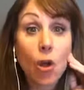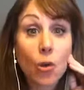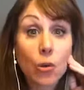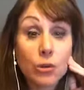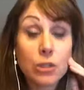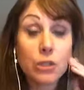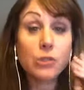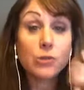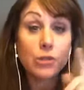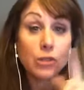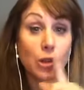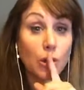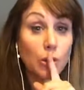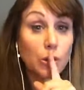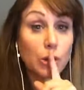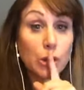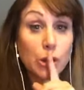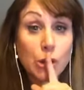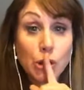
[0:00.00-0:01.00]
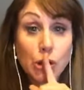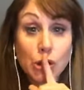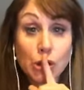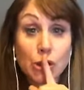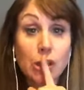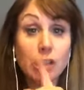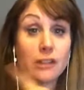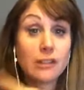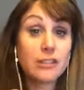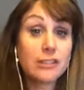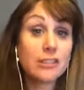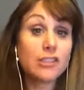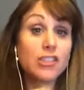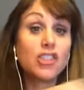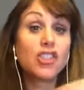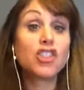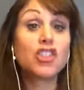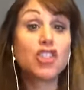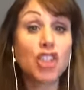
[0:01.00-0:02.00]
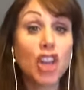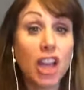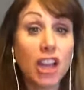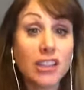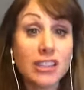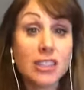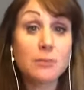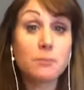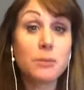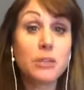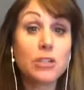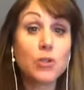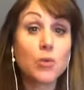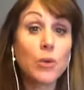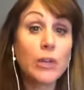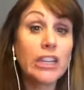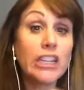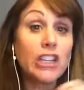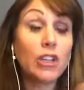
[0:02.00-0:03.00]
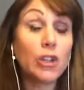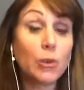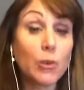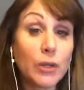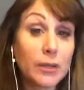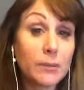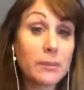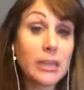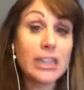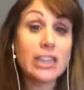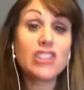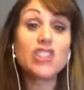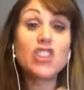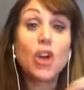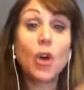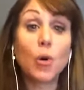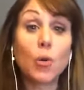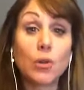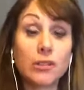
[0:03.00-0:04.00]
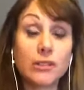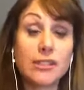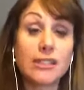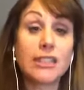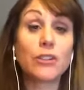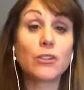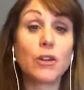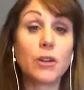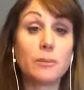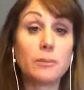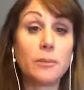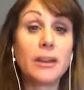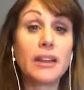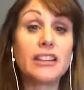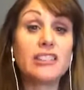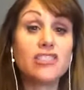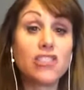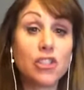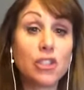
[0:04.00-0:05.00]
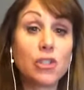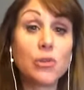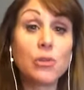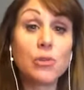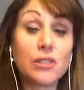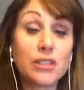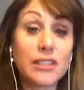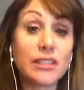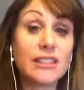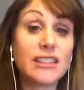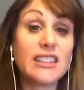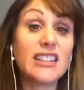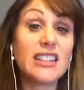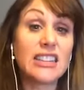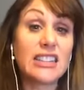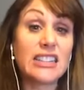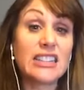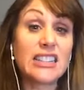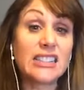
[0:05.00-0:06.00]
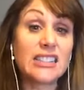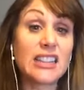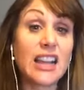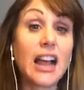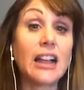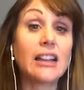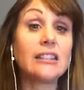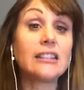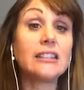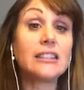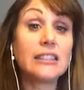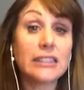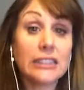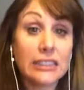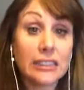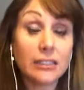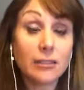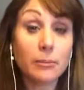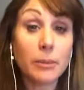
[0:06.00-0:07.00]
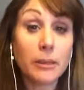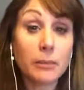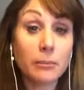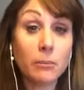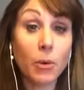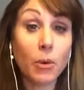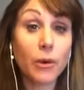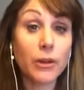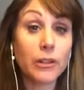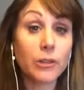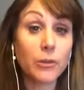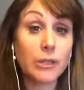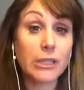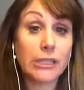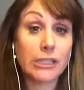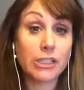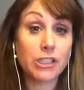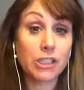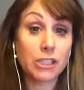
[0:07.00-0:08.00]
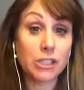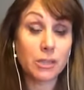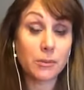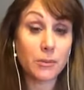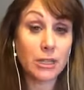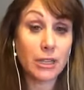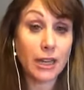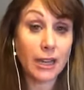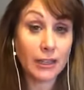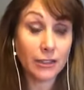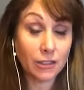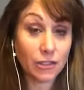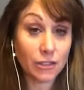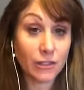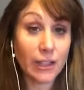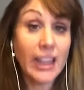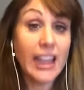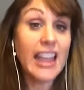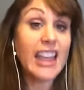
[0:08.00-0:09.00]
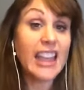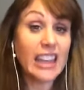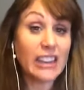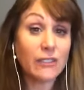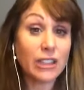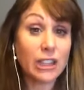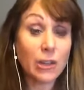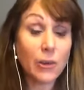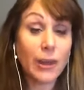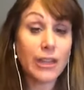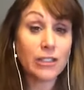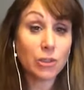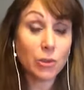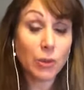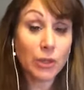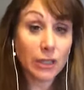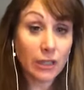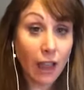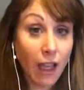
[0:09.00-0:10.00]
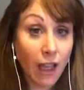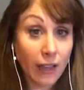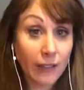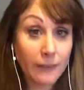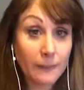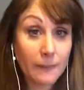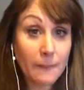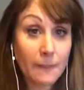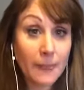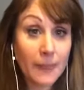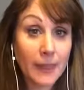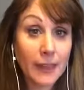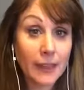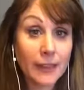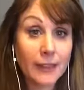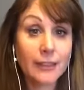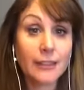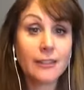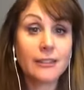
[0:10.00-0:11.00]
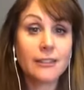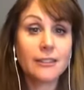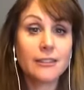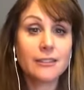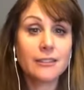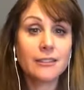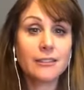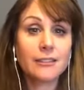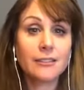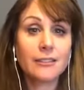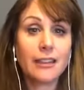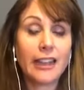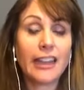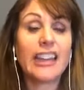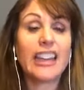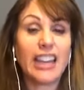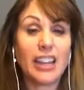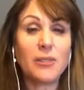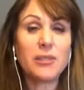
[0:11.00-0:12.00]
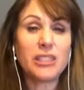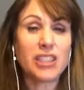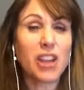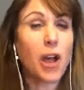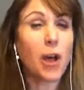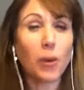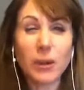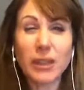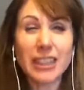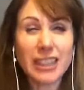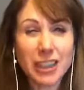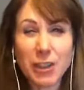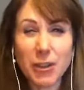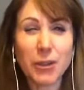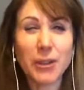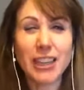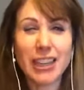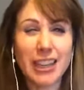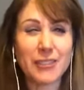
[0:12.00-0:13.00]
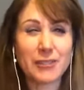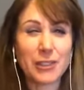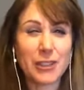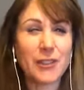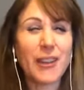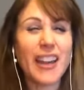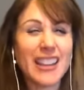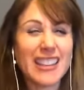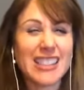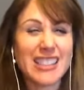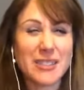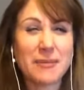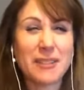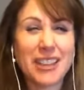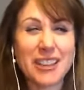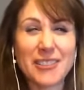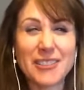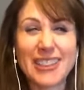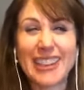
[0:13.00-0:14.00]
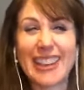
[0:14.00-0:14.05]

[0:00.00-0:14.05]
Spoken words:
you so. Shh. This is just between you and me. Total secret. But I do think that he does a little bit more in the relationship than I do, even though I do a lot. And he would totally agree if you asked, by the way.